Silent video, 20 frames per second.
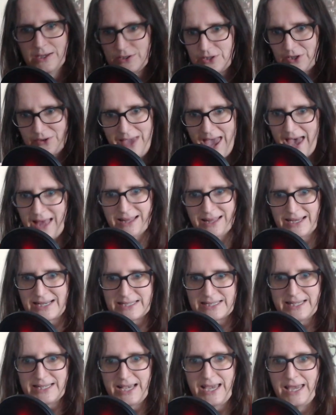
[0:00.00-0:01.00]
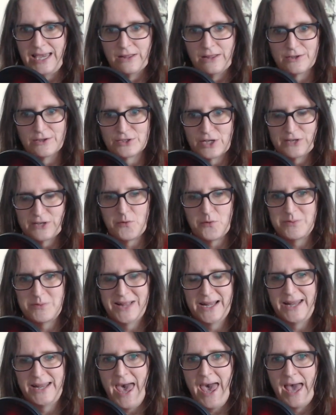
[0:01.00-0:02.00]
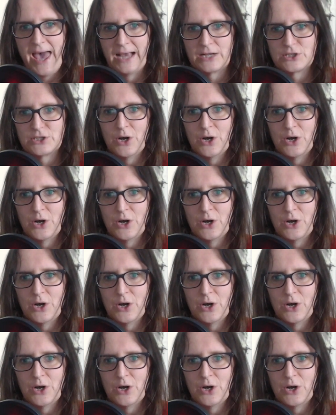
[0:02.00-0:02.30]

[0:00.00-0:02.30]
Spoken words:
So yeah, like I say, the search for Planet X.